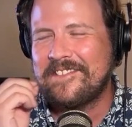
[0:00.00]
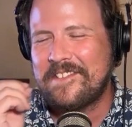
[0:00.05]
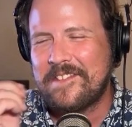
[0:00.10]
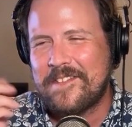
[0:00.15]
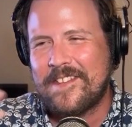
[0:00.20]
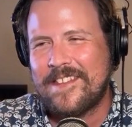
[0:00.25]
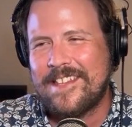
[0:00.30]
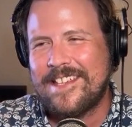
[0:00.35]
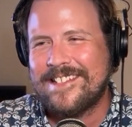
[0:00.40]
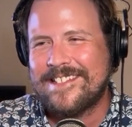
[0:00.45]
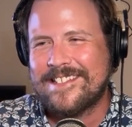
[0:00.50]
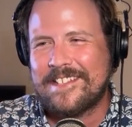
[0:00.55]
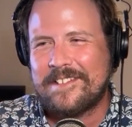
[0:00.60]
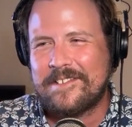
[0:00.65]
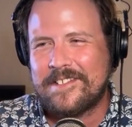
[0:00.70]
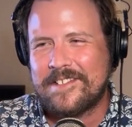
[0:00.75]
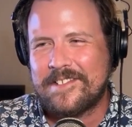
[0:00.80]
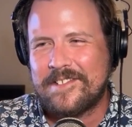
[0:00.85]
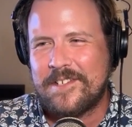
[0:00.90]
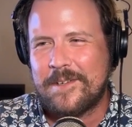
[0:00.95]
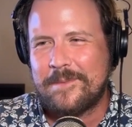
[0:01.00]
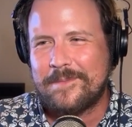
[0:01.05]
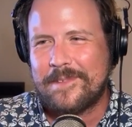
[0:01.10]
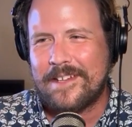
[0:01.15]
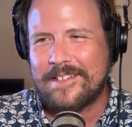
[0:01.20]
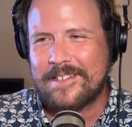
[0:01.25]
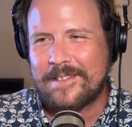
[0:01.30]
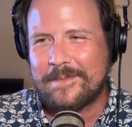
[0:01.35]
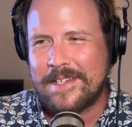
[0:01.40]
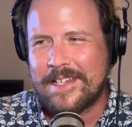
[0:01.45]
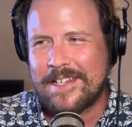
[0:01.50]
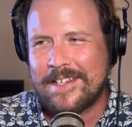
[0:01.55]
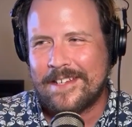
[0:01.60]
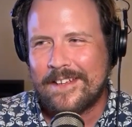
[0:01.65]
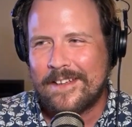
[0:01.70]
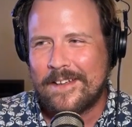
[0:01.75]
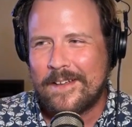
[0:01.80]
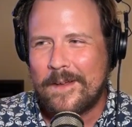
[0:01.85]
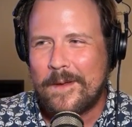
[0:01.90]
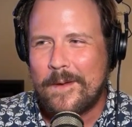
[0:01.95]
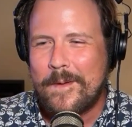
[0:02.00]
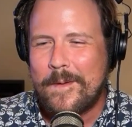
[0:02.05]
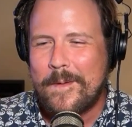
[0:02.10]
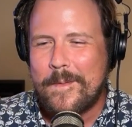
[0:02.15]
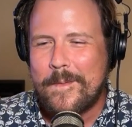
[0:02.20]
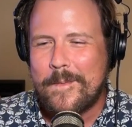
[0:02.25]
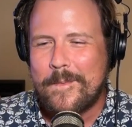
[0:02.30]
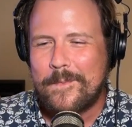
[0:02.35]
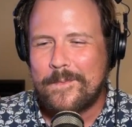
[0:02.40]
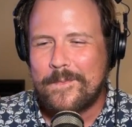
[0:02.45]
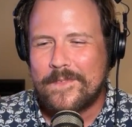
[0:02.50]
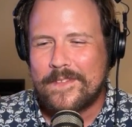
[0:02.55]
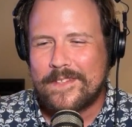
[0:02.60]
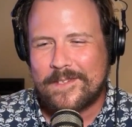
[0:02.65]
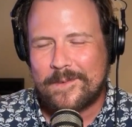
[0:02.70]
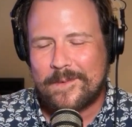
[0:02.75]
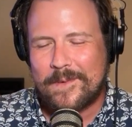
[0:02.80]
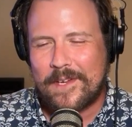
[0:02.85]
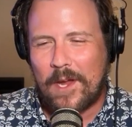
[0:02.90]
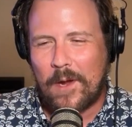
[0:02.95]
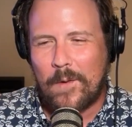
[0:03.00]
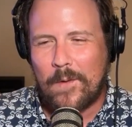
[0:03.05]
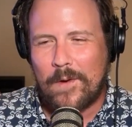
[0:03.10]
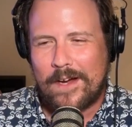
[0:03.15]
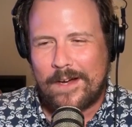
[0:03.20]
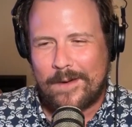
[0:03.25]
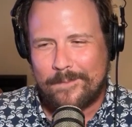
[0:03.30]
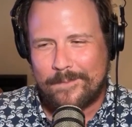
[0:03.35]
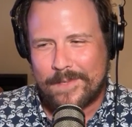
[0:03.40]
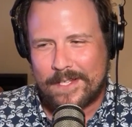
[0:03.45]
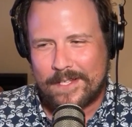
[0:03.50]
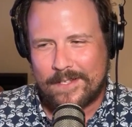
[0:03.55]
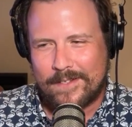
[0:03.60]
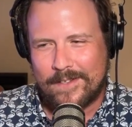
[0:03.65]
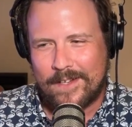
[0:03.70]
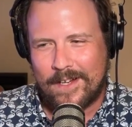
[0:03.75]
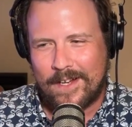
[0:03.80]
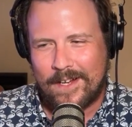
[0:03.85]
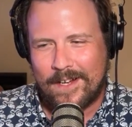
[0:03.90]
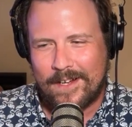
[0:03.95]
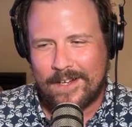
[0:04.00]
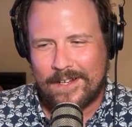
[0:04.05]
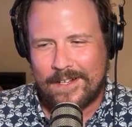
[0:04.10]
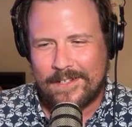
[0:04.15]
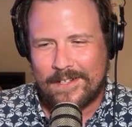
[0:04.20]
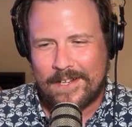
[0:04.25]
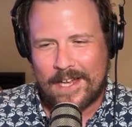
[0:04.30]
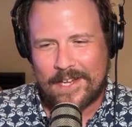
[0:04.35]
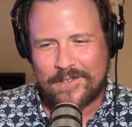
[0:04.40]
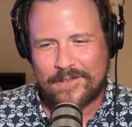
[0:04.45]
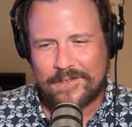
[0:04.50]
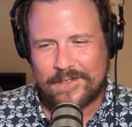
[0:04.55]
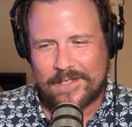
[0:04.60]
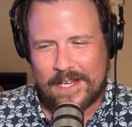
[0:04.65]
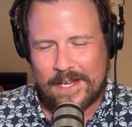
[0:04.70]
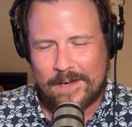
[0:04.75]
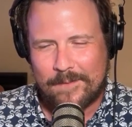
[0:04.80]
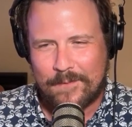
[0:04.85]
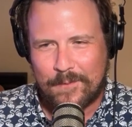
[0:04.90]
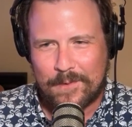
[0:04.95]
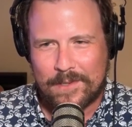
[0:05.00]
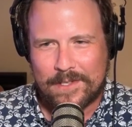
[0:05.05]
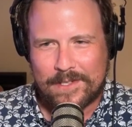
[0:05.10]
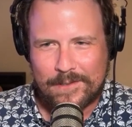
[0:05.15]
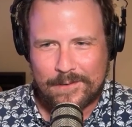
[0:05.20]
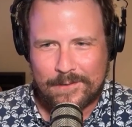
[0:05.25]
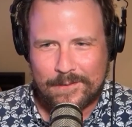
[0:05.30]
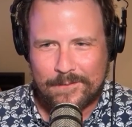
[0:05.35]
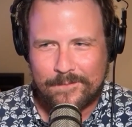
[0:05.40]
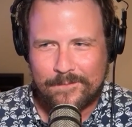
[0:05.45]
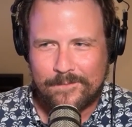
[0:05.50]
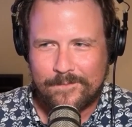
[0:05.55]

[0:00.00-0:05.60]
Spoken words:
things that just jumped out to me. So we go up in extra time 3-2.